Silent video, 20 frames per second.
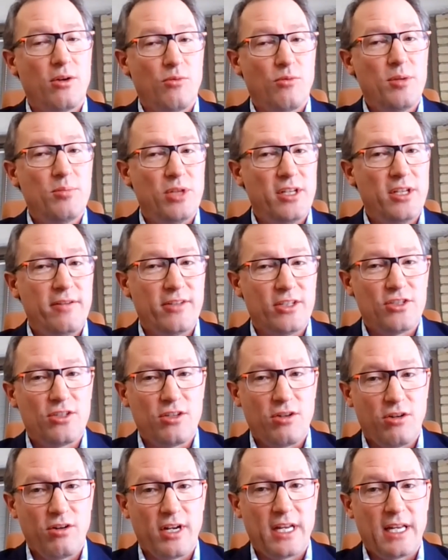And we believe it's
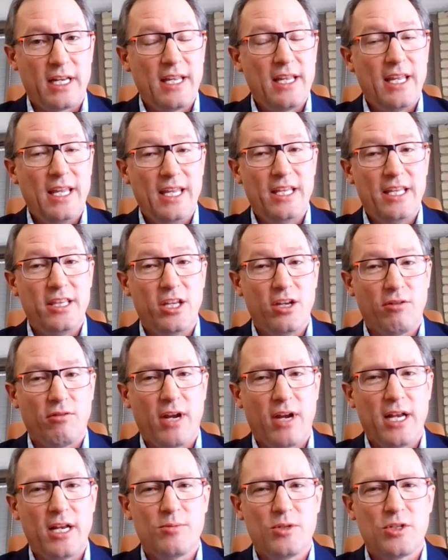turning in the
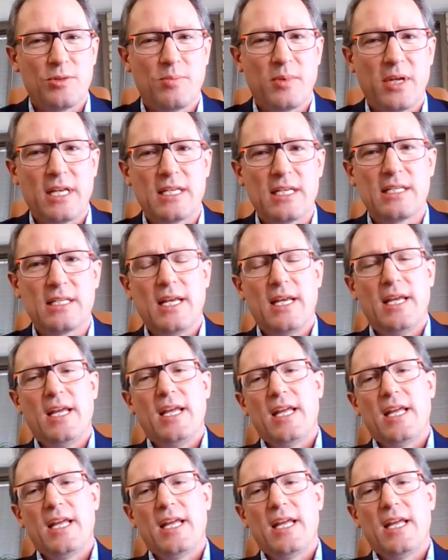uranium space.